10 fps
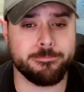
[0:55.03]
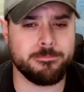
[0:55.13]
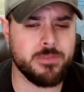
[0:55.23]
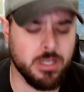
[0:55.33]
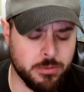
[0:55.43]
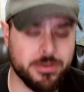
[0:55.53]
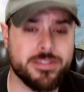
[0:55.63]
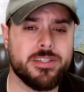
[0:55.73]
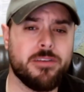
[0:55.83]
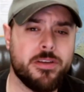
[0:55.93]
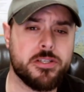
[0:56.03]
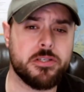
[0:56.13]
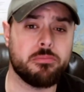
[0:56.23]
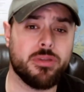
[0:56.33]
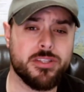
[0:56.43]
do oh, no, it's a tough
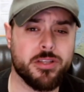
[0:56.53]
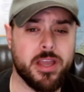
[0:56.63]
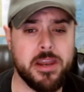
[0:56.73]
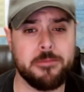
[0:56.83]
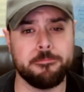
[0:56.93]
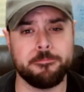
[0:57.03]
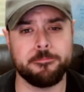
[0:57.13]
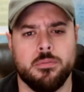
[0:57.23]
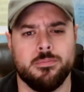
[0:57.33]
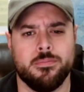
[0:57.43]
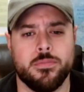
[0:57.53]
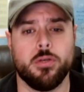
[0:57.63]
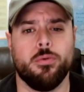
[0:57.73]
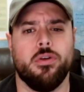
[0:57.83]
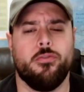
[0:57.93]
issue, but let's look at it.
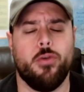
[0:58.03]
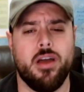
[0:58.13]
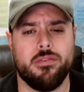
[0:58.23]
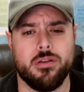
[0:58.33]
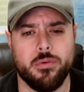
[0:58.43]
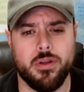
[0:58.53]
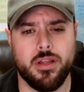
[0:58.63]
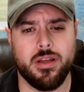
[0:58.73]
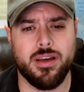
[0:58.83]
So if you haven't already,